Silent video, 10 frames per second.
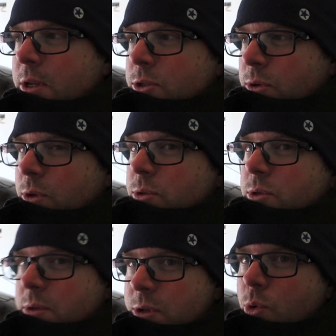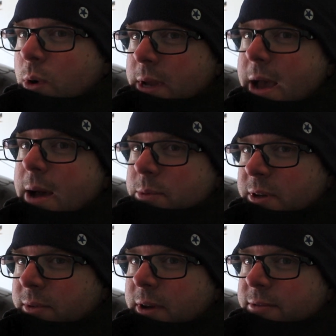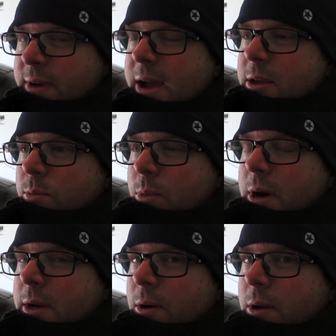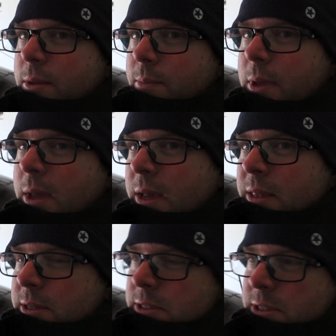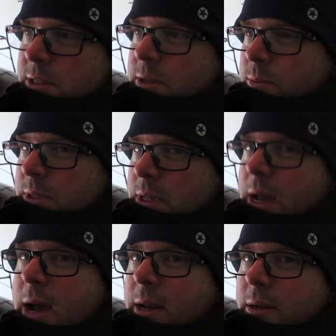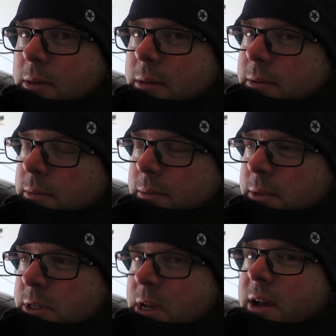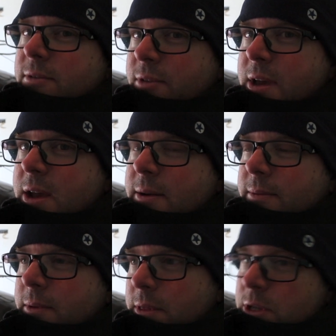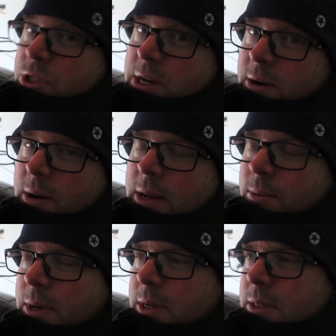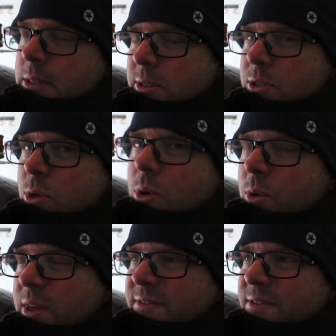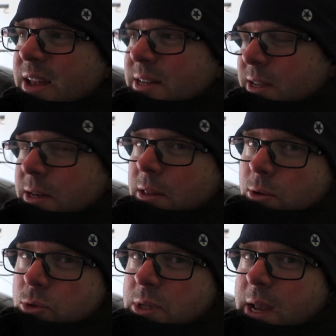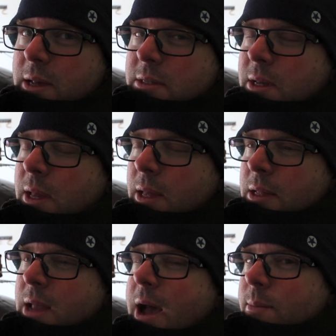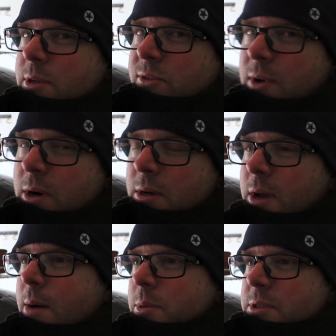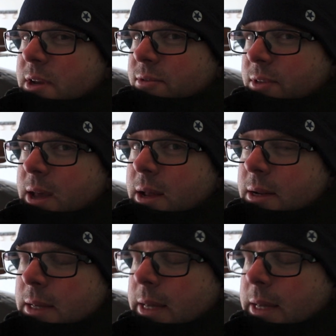So those newer caps have like a vacuum breaker on them. This system is not designed for that, in this year anyway, so they vented in those days to atmosphere to compensate for that.